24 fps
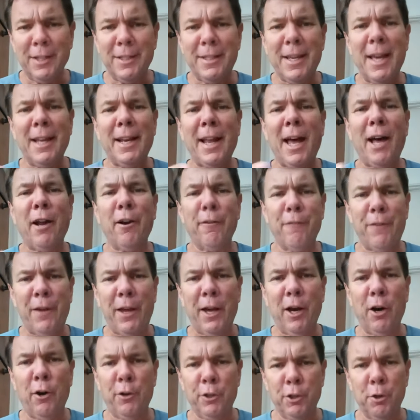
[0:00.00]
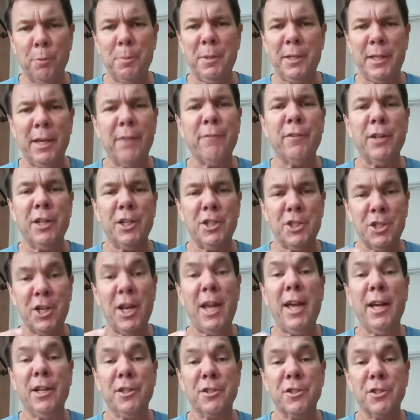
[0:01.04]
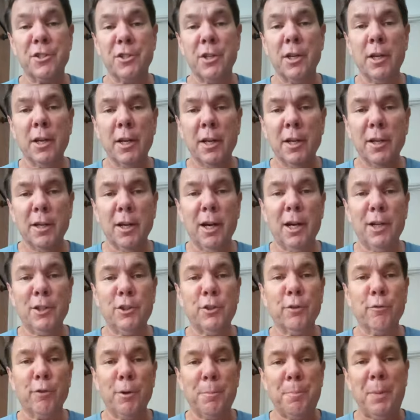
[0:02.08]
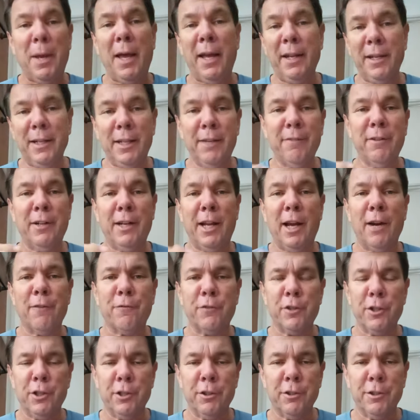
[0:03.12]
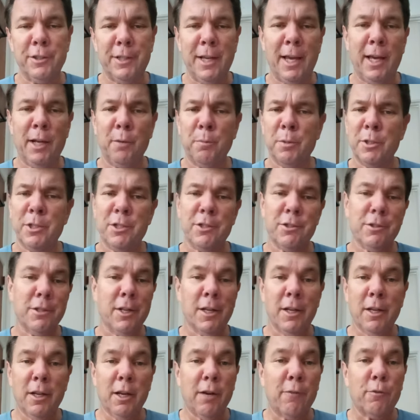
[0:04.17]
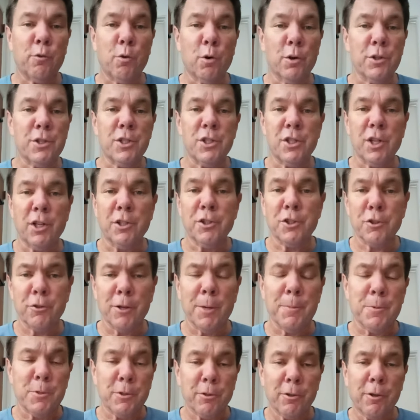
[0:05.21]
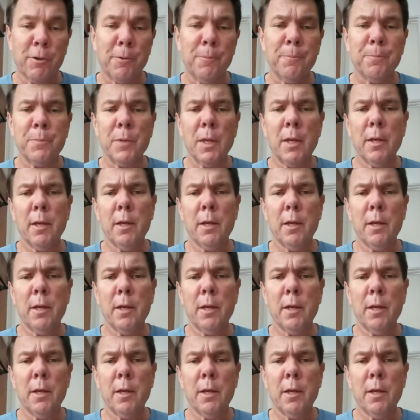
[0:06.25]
get out of hell. You'll be given a chance to repent even after you're dead, which, of course, is unscriptural.